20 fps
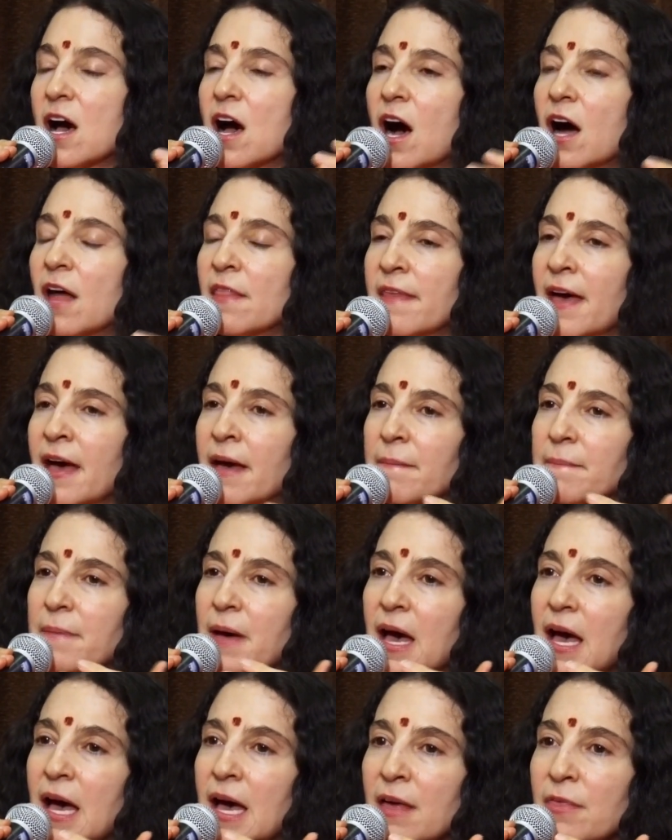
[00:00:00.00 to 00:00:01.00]
On that
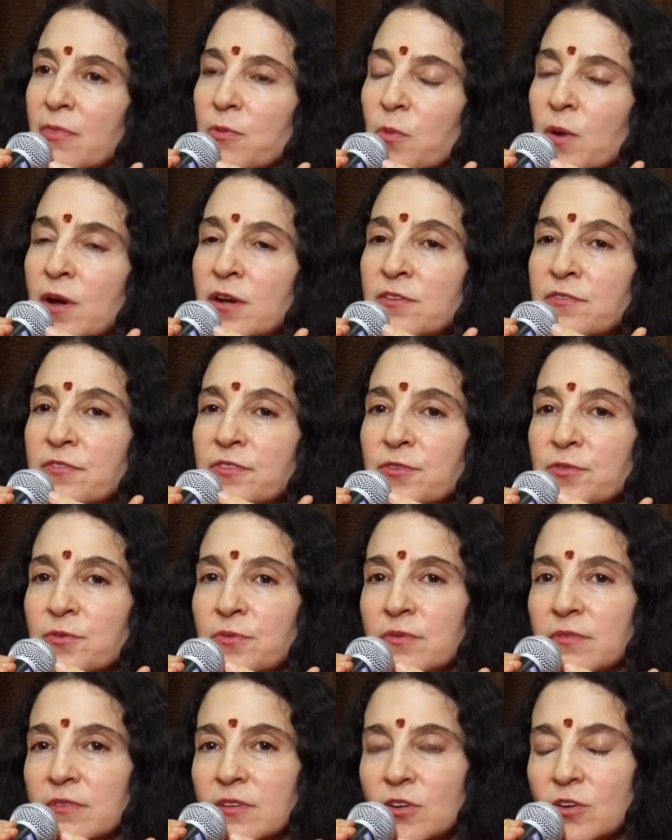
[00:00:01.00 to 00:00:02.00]
path, one of the
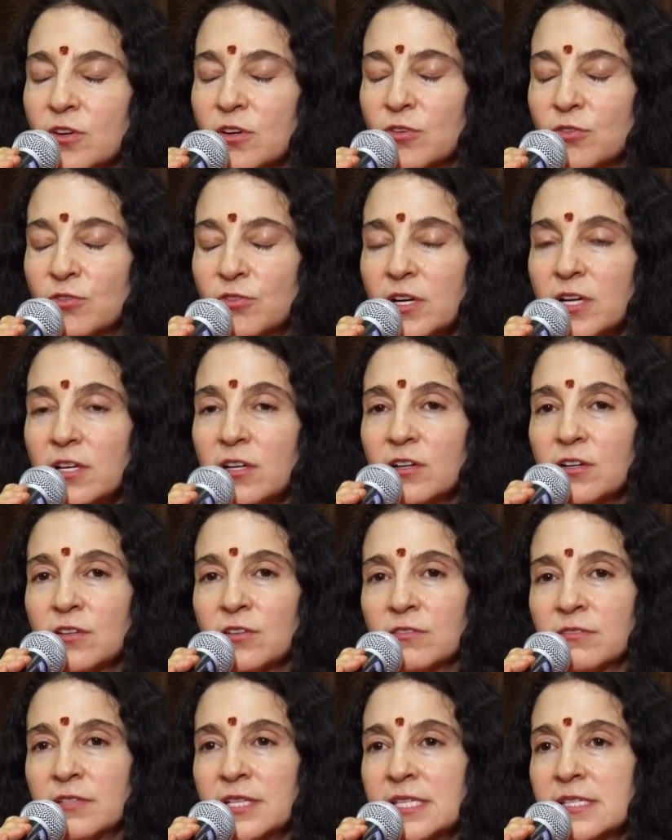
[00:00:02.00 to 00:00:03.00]

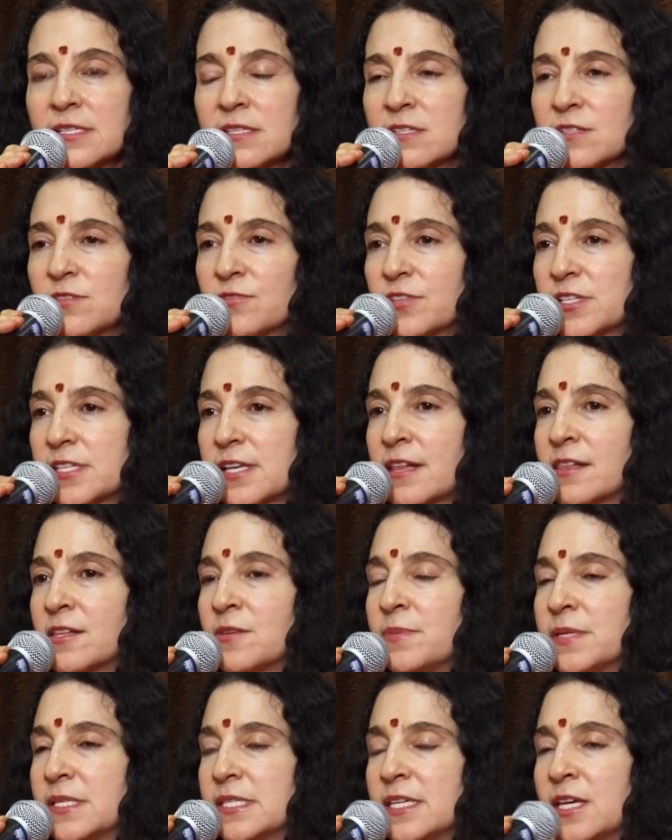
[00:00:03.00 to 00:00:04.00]
critical reasons for
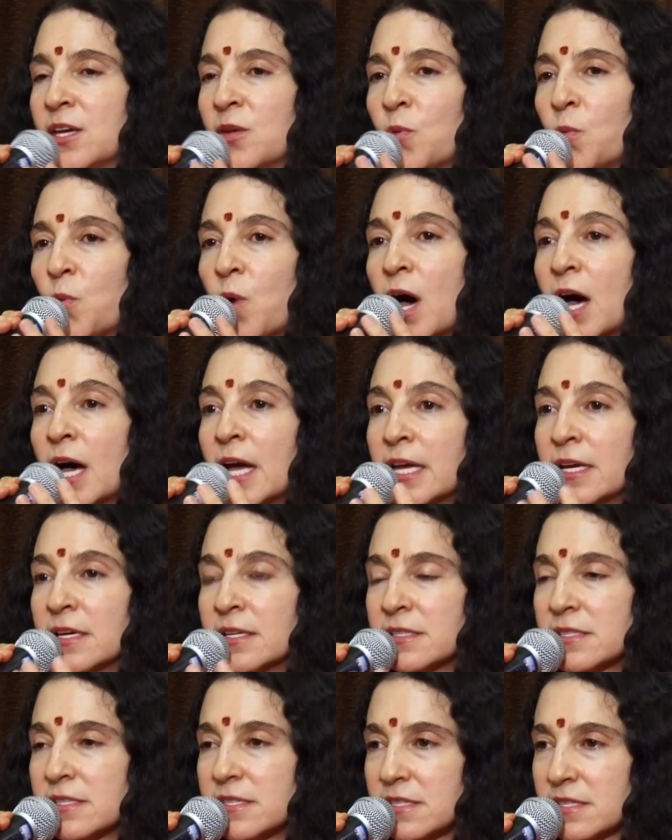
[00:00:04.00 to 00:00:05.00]
celibacy and why
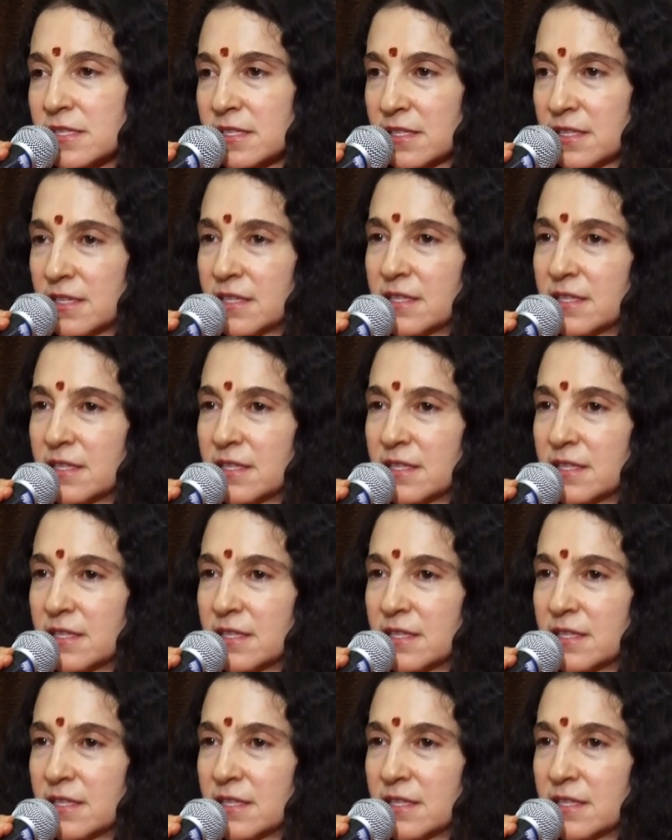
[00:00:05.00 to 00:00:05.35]
it's